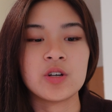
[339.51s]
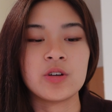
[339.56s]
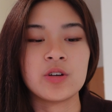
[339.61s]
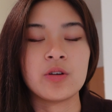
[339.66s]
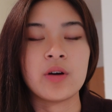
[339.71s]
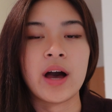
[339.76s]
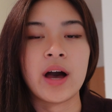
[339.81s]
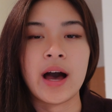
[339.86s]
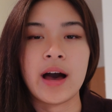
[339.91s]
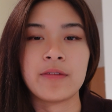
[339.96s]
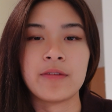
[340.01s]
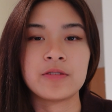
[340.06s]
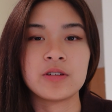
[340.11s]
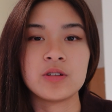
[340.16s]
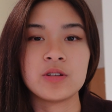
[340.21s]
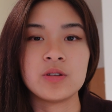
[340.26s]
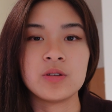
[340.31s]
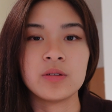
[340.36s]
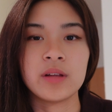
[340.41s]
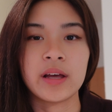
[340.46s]
you have to
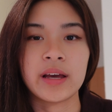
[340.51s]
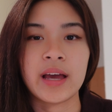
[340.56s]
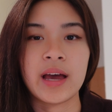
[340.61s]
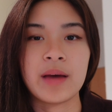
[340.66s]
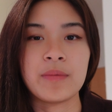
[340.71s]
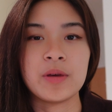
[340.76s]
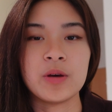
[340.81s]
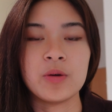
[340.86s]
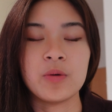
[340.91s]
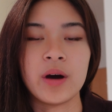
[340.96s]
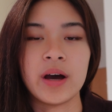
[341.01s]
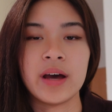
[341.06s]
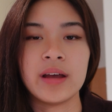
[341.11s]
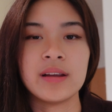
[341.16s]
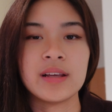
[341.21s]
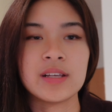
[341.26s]
do like MUN.